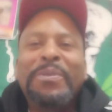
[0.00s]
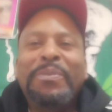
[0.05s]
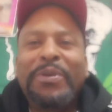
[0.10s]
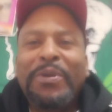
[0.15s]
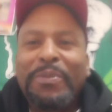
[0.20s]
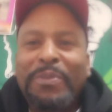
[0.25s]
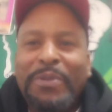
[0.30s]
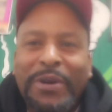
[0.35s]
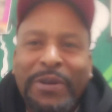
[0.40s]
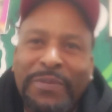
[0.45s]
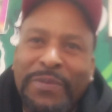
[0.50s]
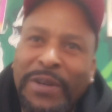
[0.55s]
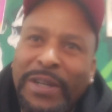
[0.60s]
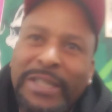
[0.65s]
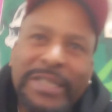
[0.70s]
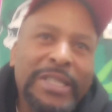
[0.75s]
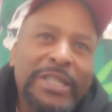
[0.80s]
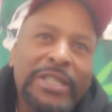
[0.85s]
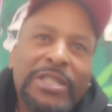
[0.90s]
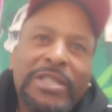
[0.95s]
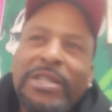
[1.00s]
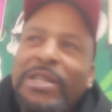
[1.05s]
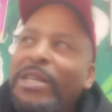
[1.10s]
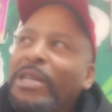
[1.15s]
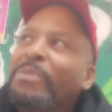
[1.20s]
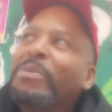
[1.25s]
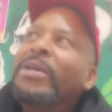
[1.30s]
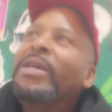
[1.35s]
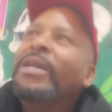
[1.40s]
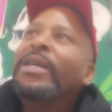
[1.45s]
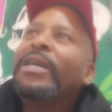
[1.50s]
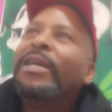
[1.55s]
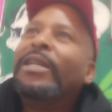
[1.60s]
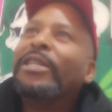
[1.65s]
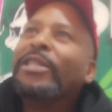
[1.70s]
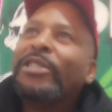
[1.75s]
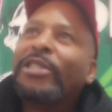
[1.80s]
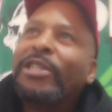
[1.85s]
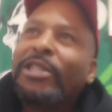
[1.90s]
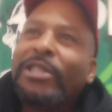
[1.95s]
put motherfuckers to sleep.
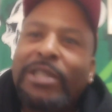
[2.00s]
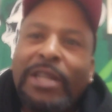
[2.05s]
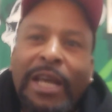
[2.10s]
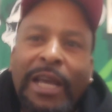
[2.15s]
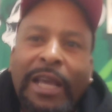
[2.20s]
And it's just